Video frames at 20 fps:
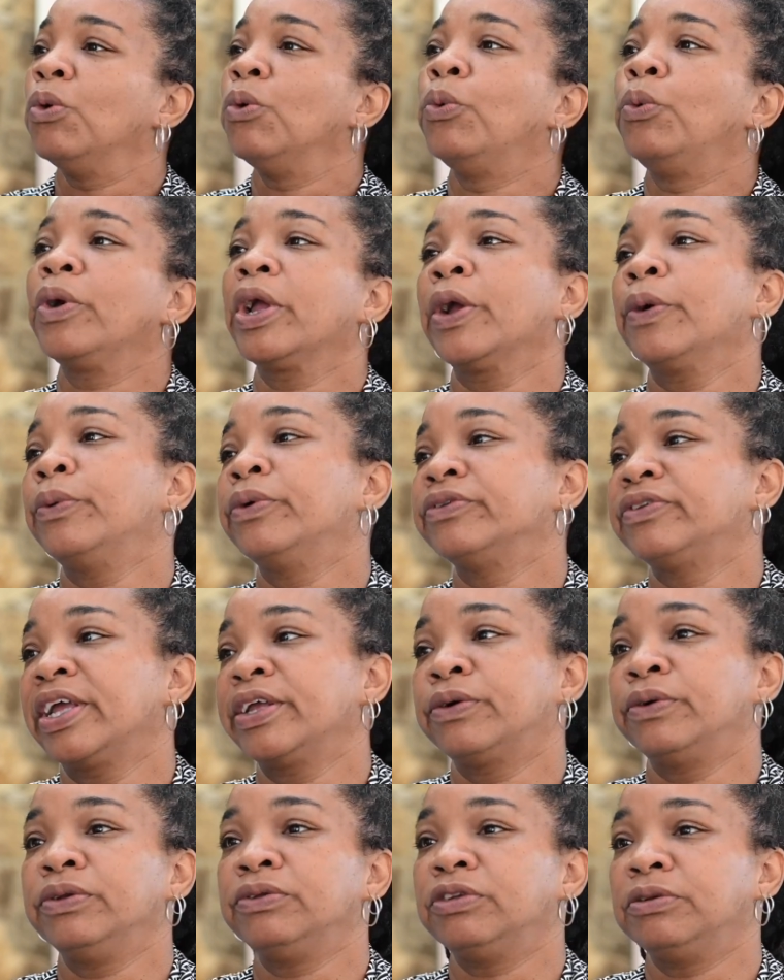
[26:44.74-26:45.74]
Where was
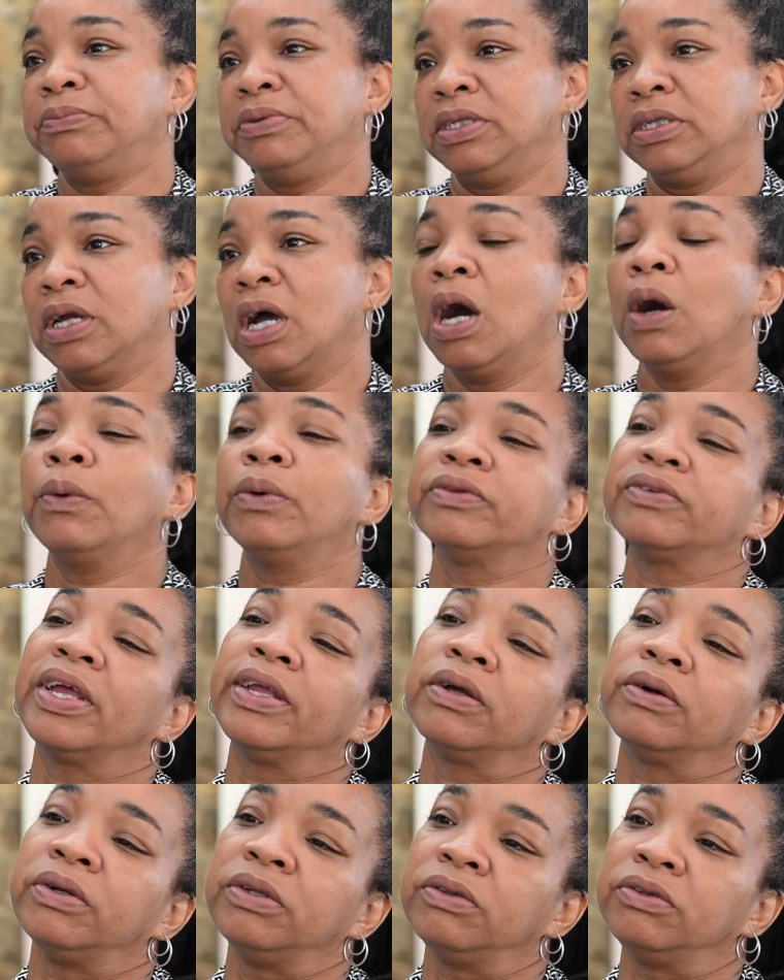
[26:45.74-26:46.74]
I going to be? How was
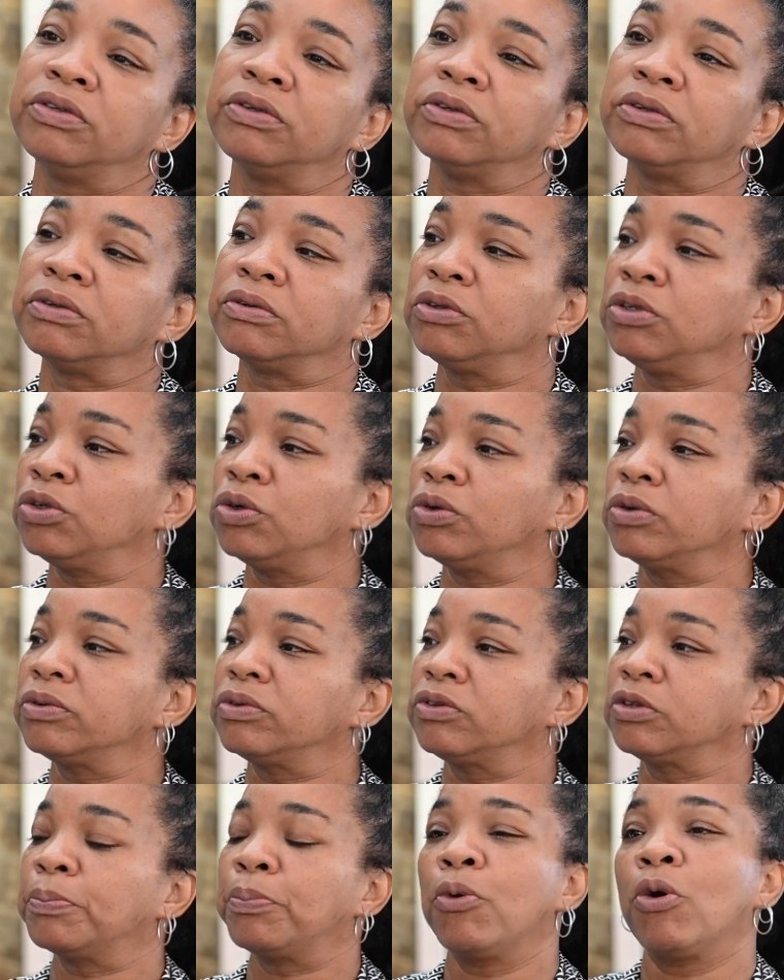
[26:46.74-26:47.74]
I going to, you know,
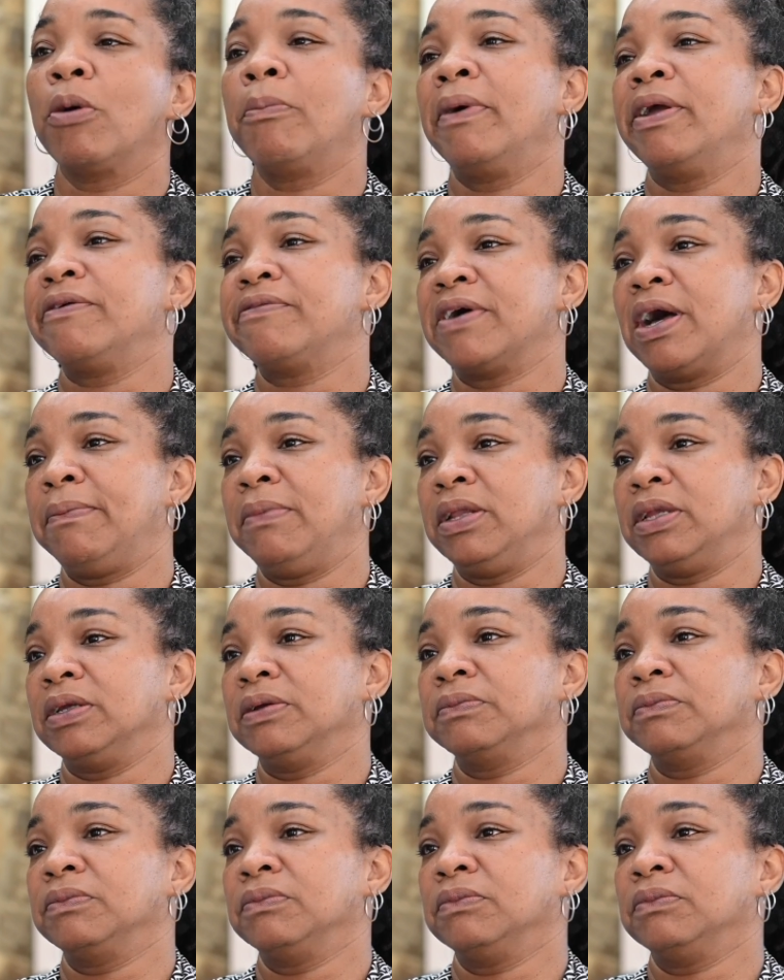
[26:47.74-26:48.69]
support my family?